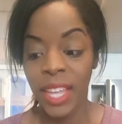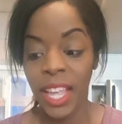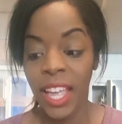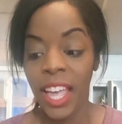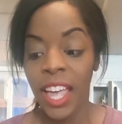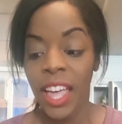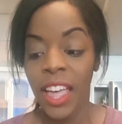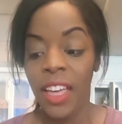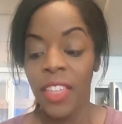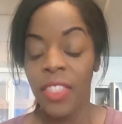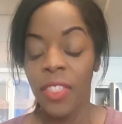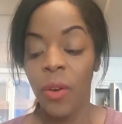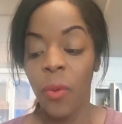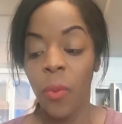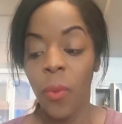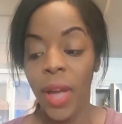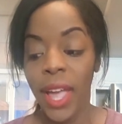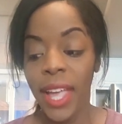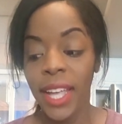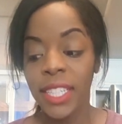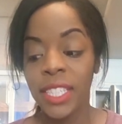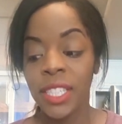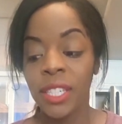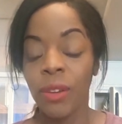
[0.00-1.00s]
"The
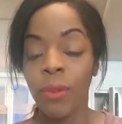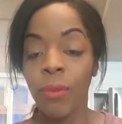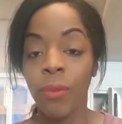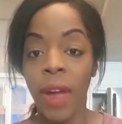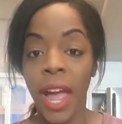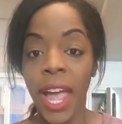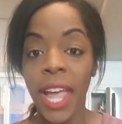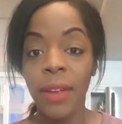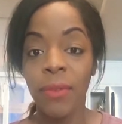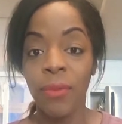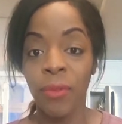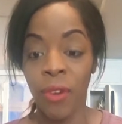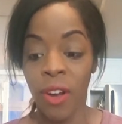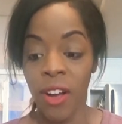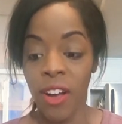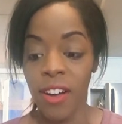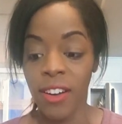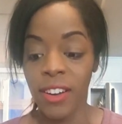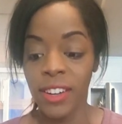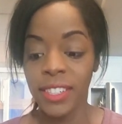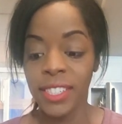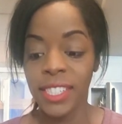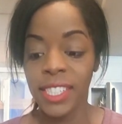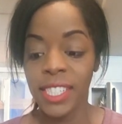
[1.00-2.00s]
way to right
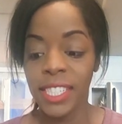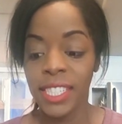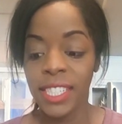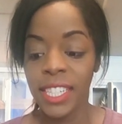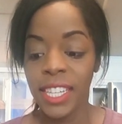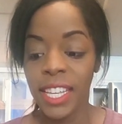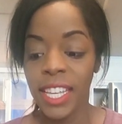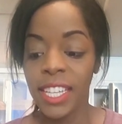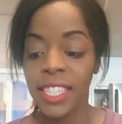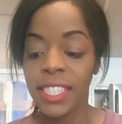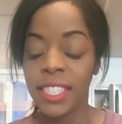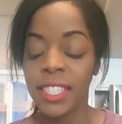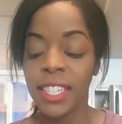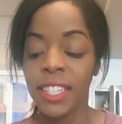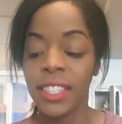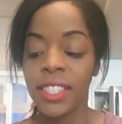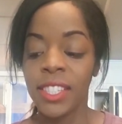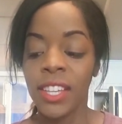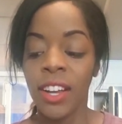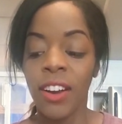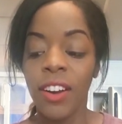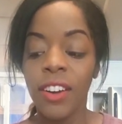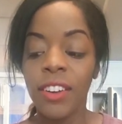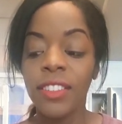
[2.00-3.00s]
wrongs is to
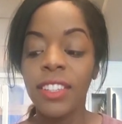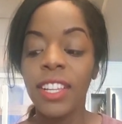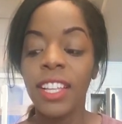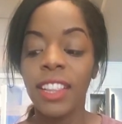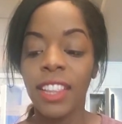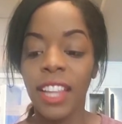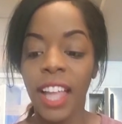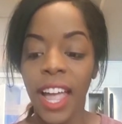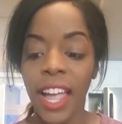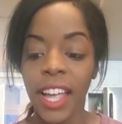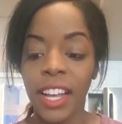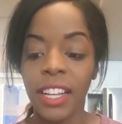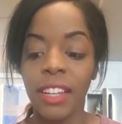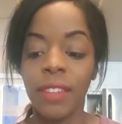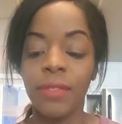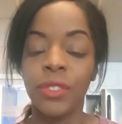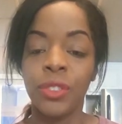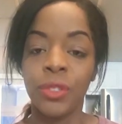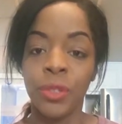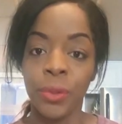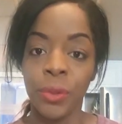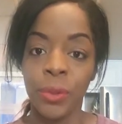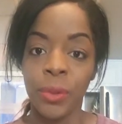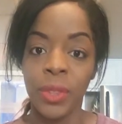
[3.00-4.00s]
turn the light of
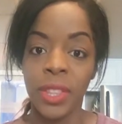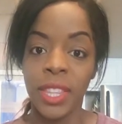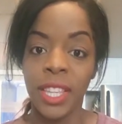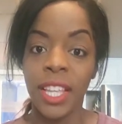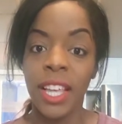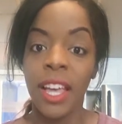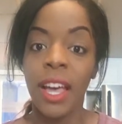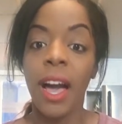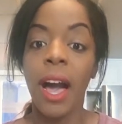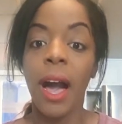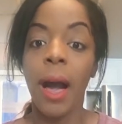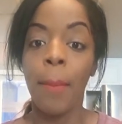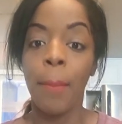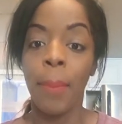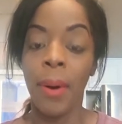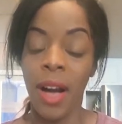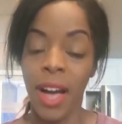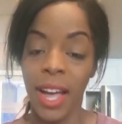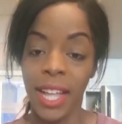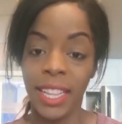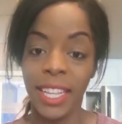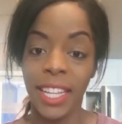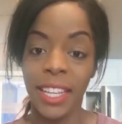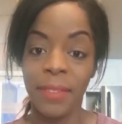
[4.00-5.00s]
truth
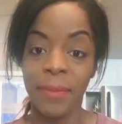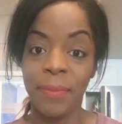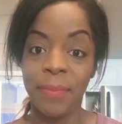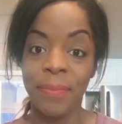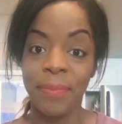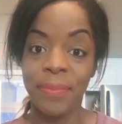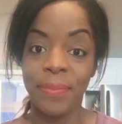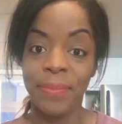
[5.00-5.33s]
upon them."